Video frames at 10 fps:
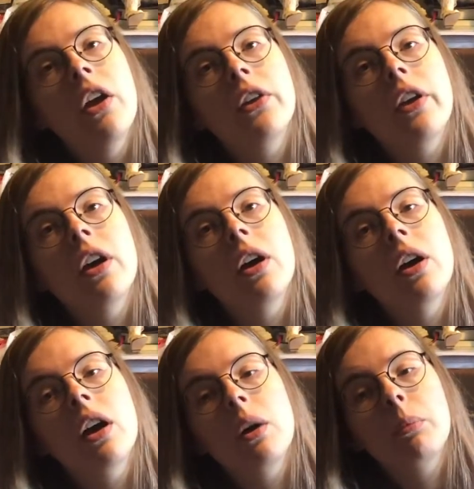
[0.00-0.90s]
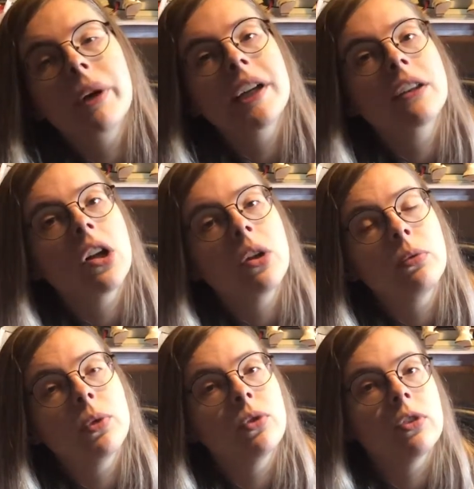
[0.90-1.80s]
The bright
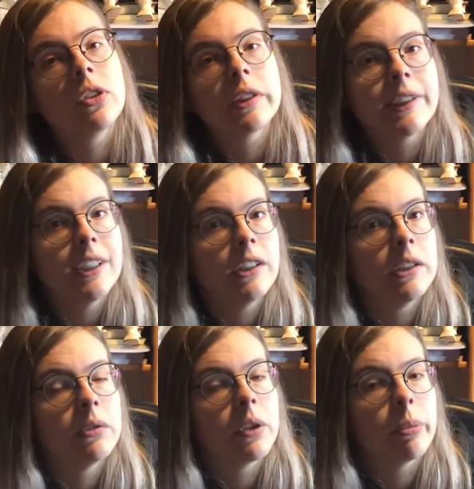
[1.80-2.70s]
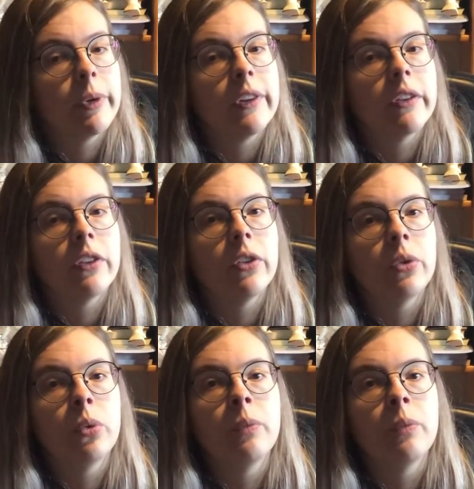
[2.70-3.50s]
colorful drills are easier for the printer to